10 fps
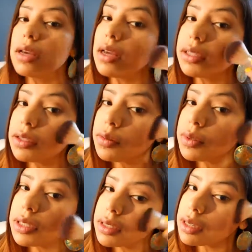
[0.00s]
And
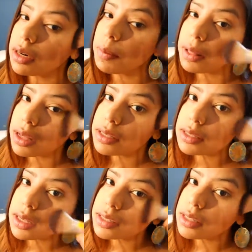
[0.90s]
we're just going to place
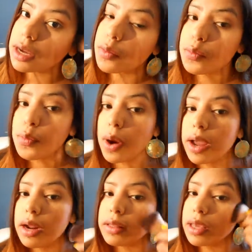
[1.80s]
this
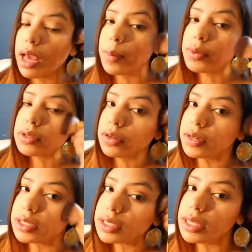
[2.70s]
right on the apples of
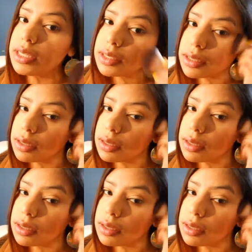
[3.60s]
our cheeks.